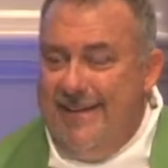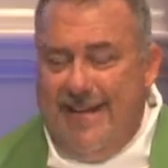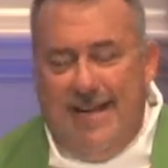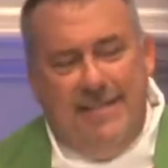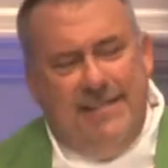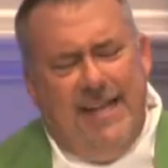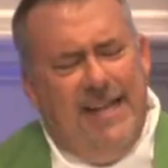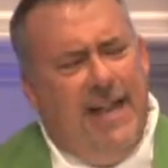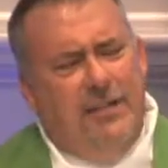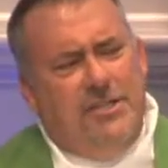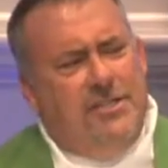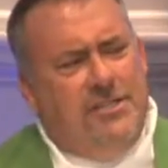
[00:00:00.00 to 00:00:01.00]
And he said, and
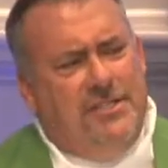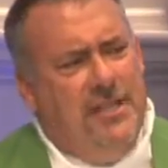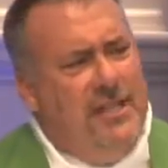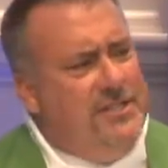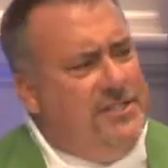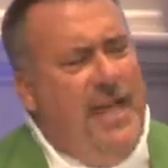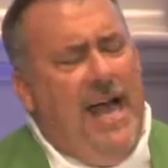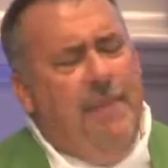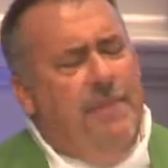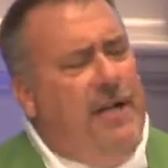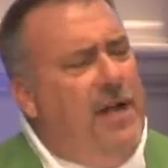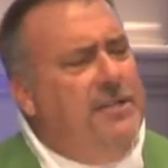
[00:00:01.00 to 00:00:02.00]
I'll just
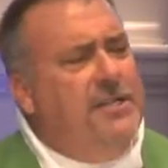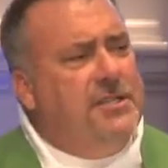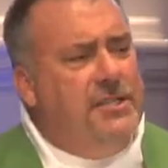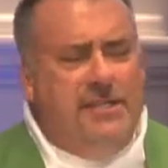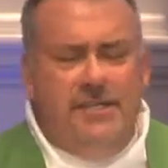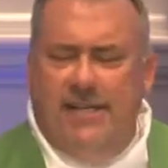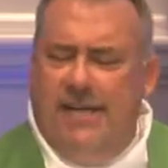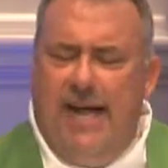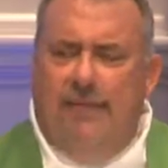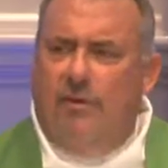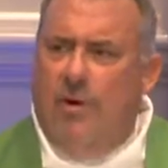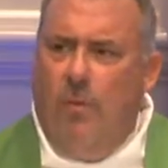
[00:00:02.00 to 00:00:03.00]
stop and I'll just listen. And
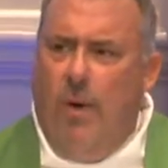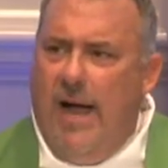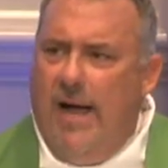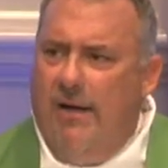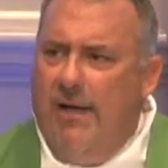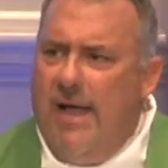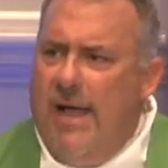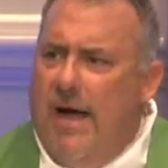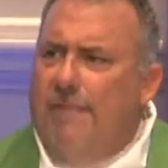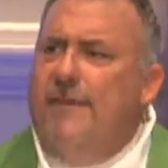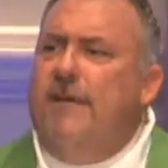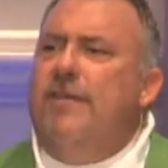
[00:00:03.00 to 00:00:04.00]
after a while, I'll
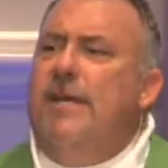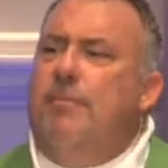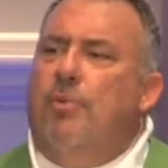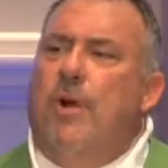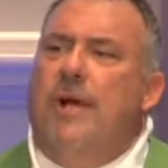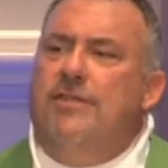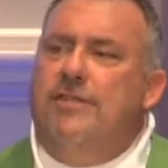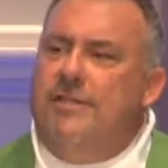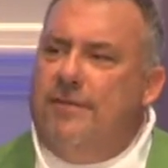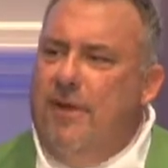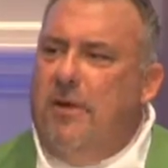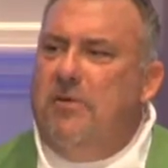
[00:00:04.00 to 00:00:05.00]
feel the impressions
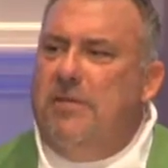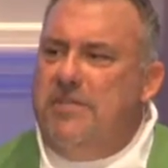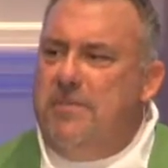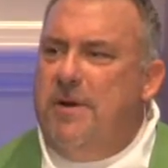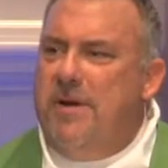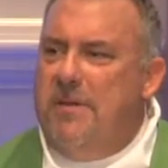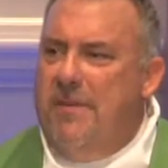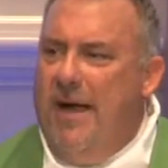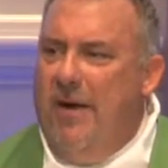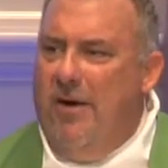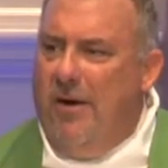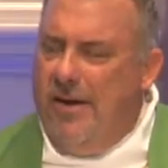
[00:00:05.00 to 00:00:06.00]
of the Holy Spirit on my
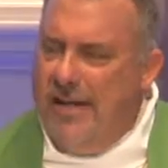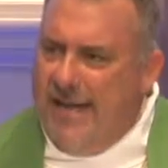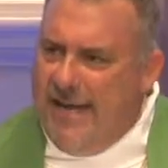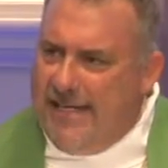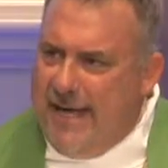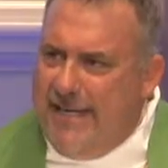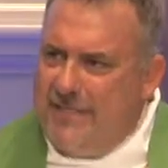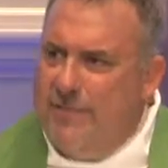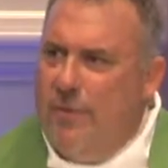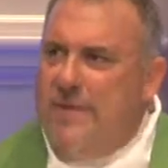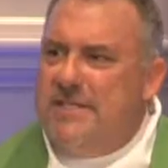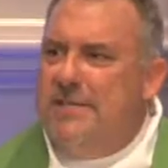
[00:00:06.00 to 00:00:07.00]
heart and God's
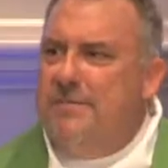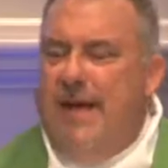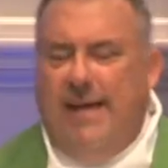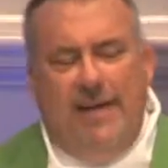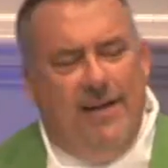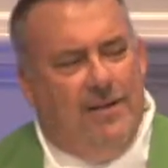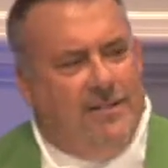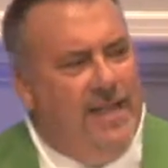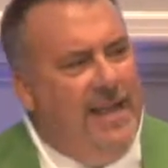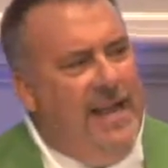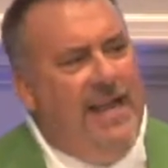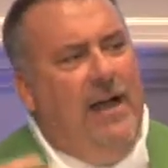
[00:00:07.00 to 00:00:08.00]
voice in my ears.
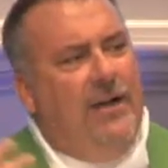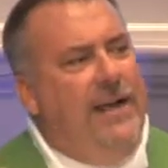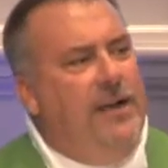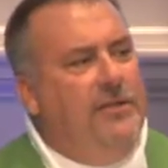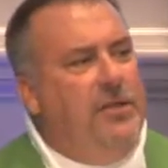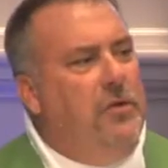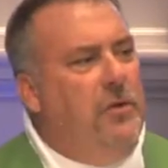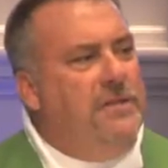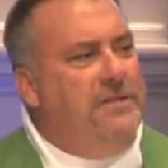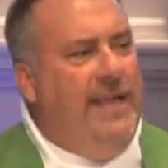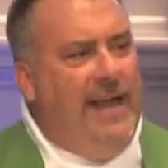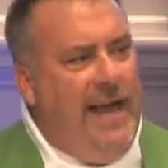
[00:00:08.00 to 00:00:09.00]
And I'll hear the Lord
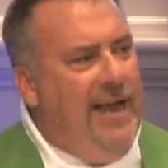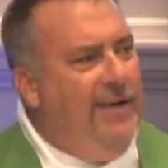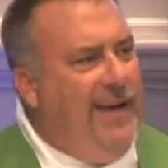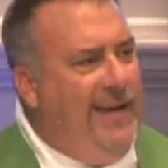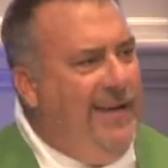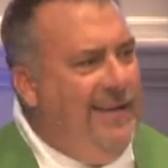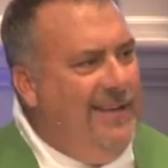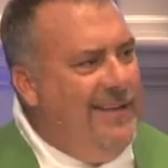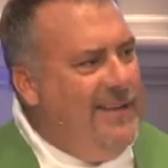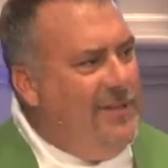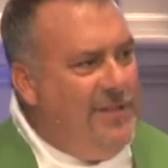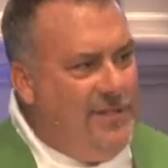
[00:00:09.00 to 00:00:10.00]
say, Harry,
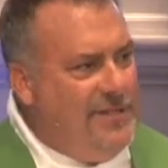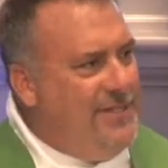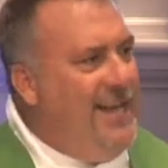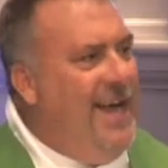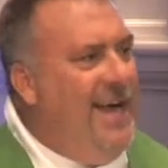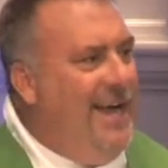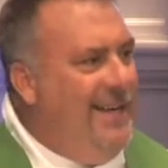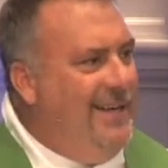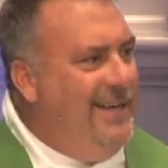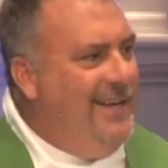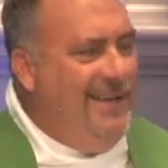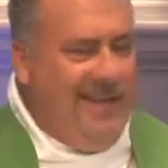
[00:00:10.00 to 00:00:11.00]
this is God.
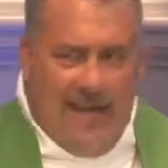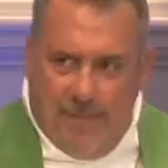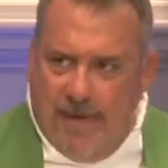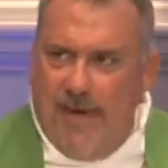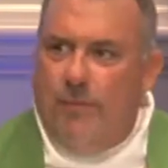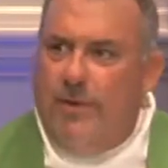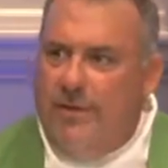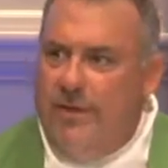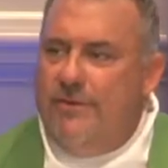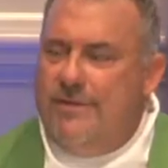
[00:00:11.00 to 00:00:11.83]
I'm here with you